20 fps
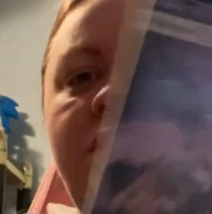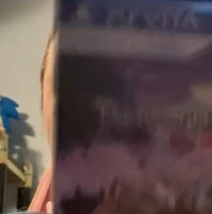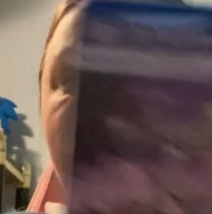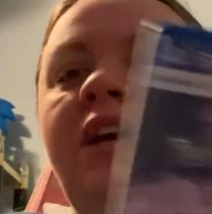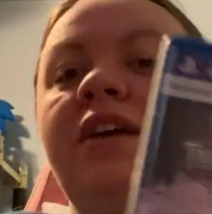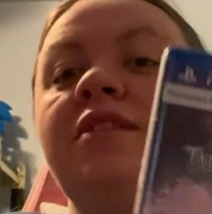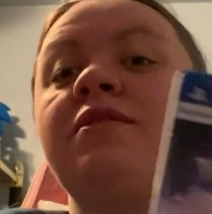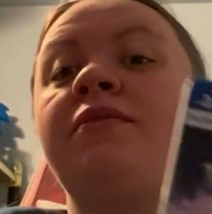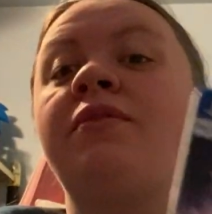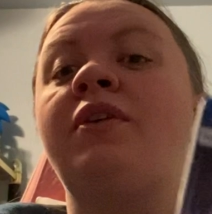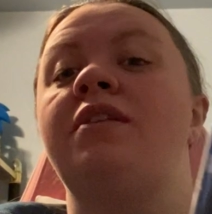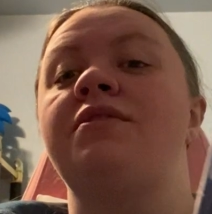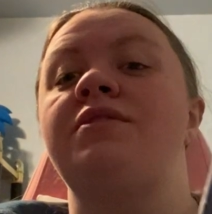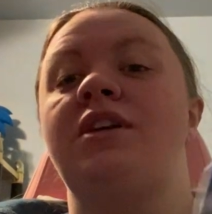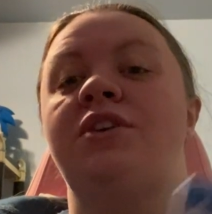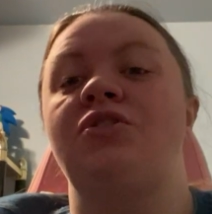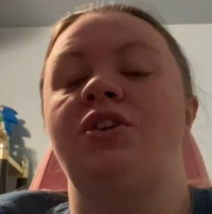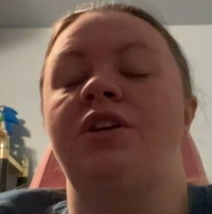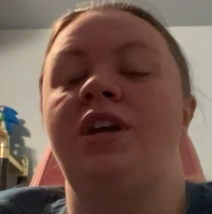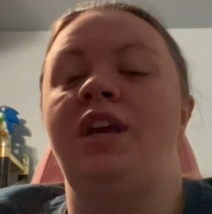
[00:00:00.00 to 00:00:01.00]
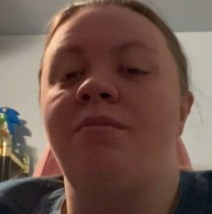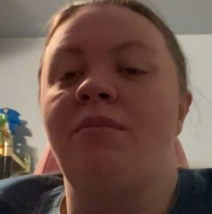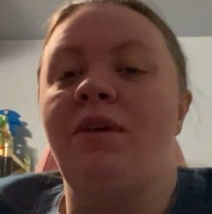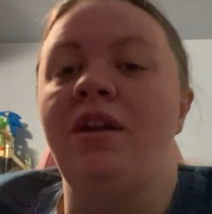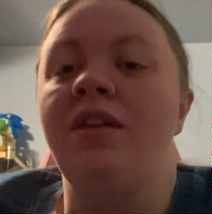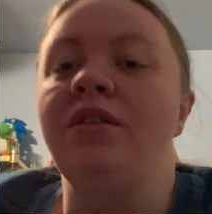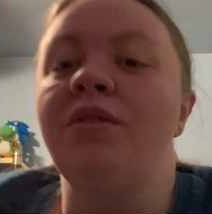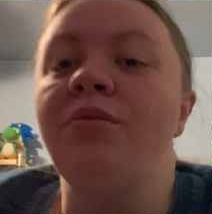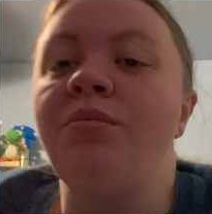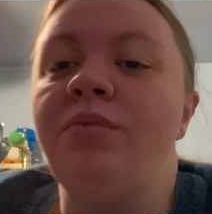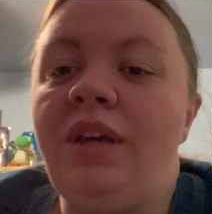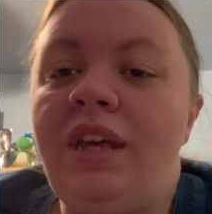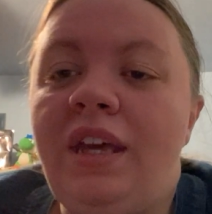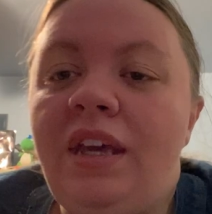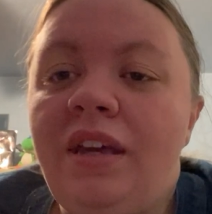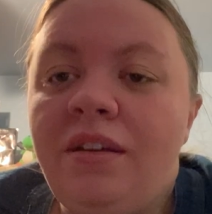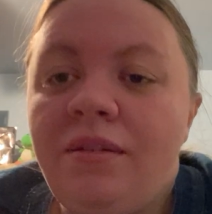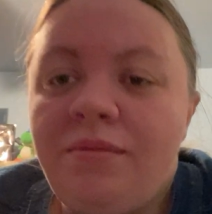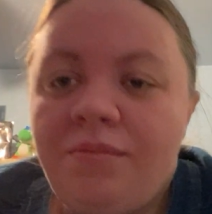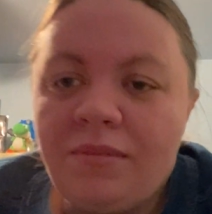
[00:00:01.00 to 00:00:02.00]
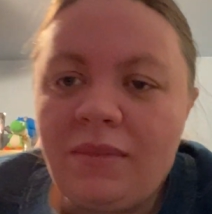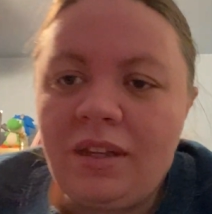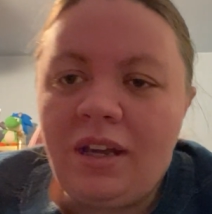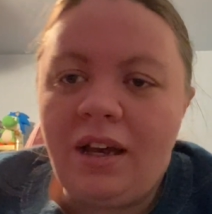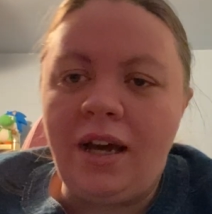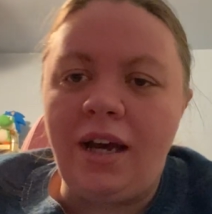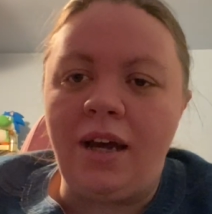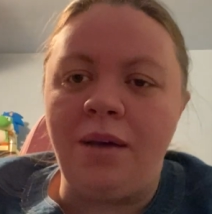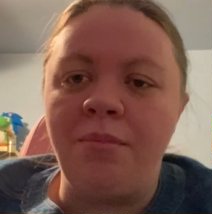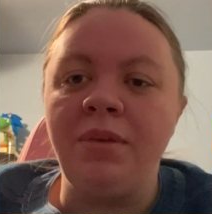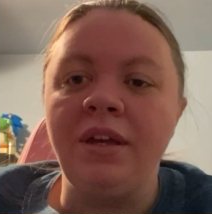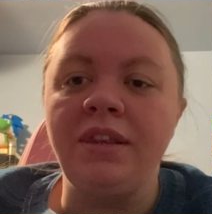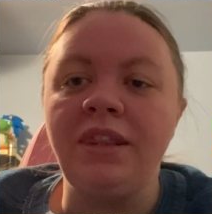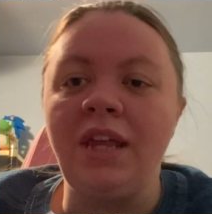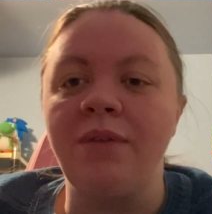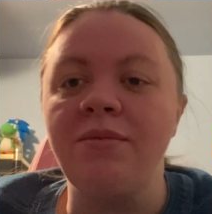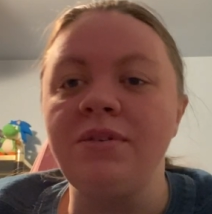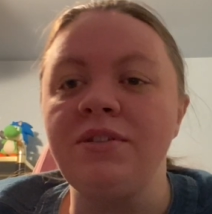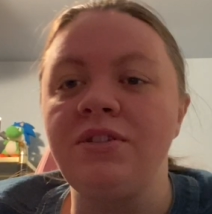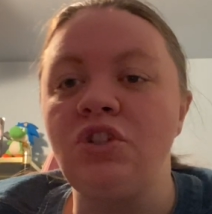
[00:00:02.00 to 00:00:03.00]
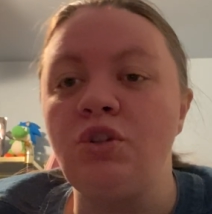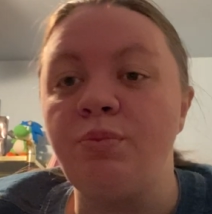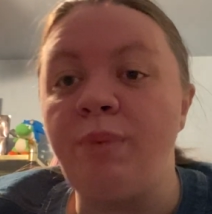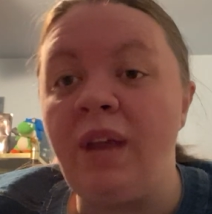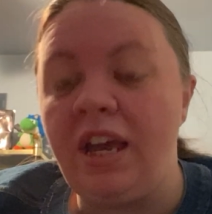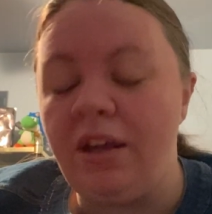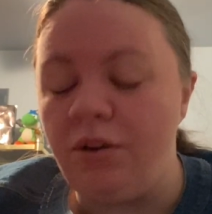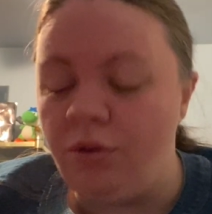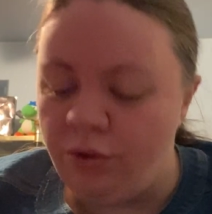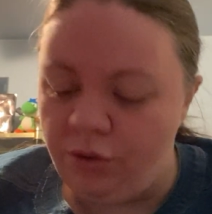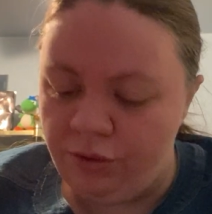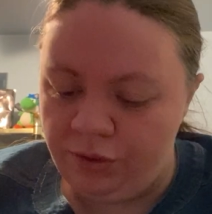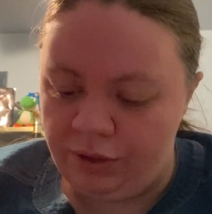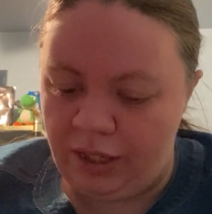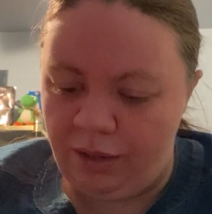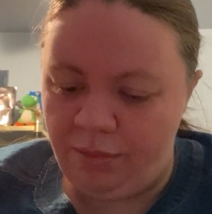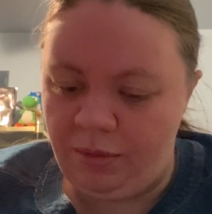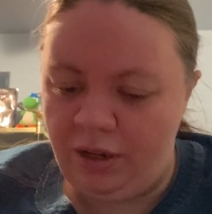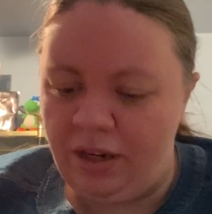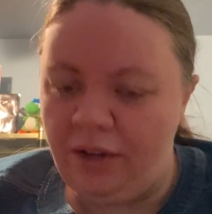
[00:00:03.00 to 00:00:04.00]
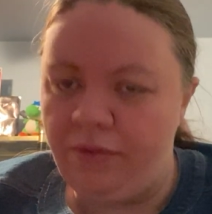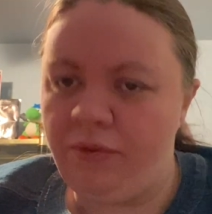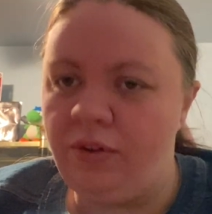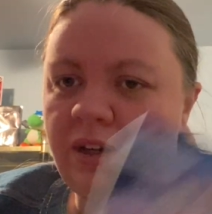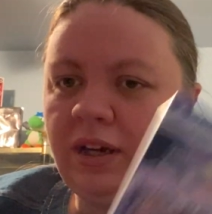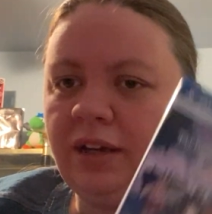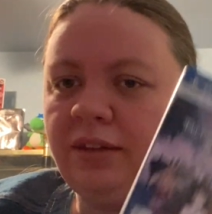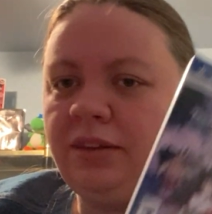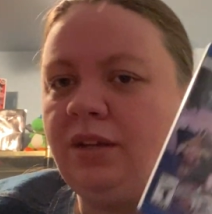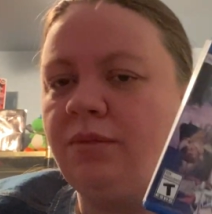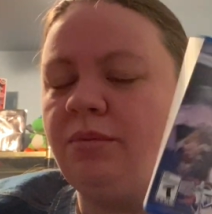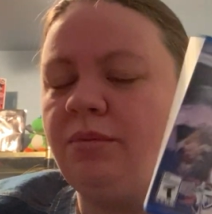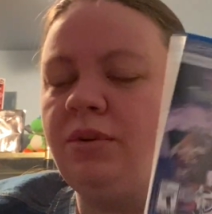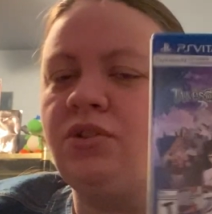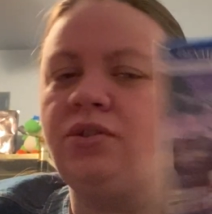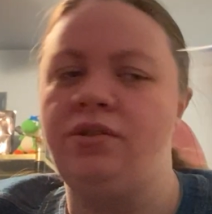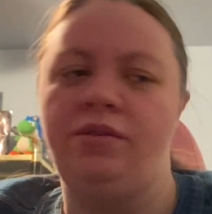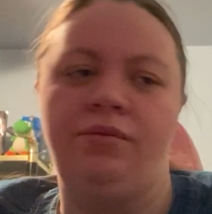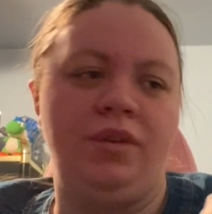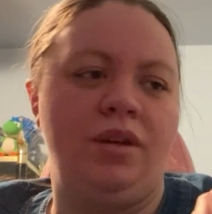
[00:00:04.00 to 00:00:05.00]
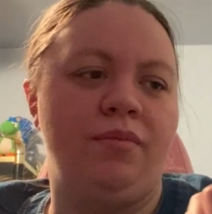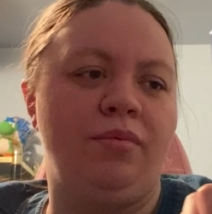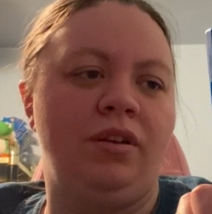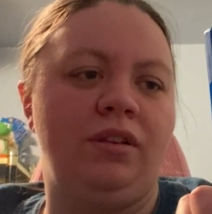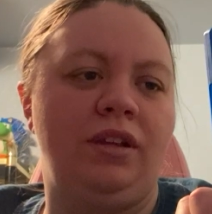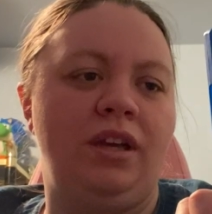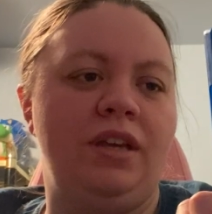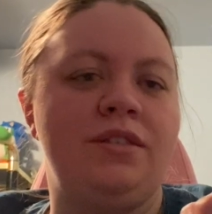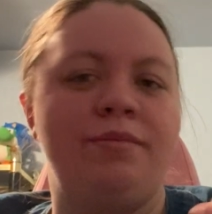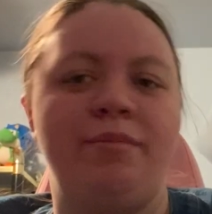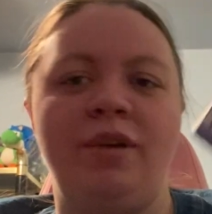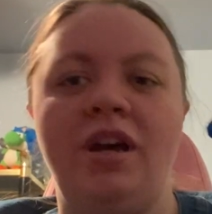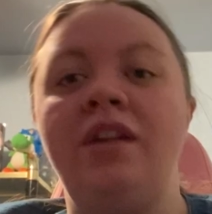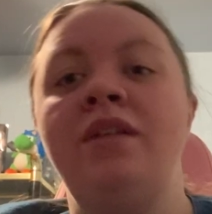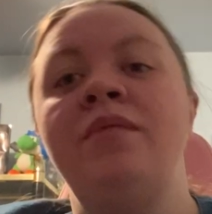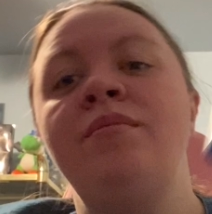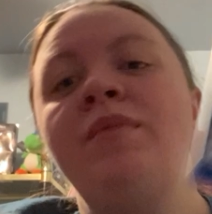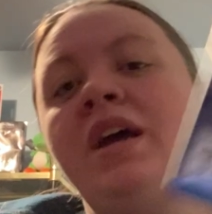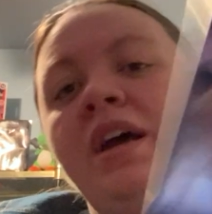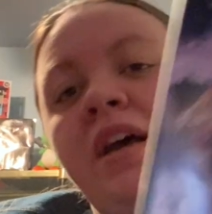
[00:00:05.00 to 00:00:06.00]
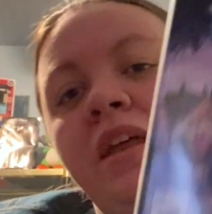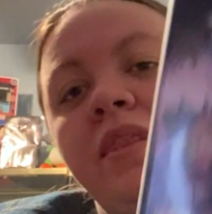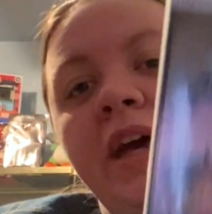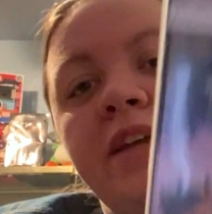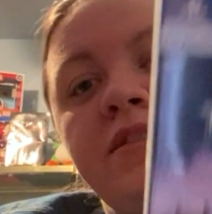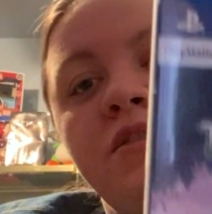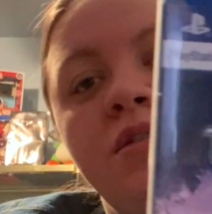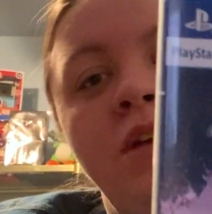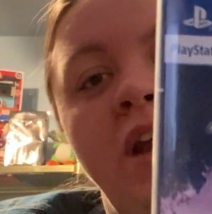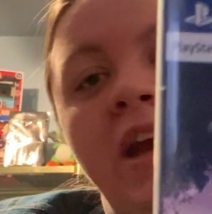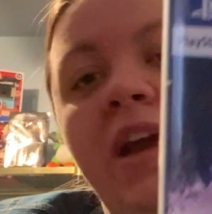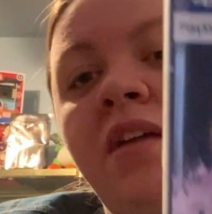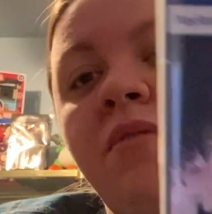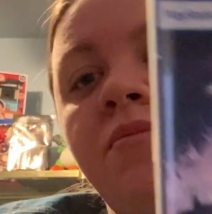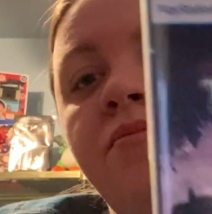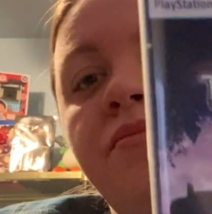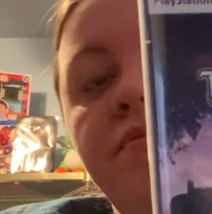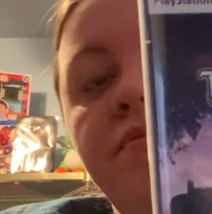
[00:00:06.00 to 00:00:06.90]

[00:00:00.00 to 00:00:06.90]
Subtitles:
Tales of Hearts actually came out on the Wii, but that was Japan only. We never got the original Wii release, but that's okay.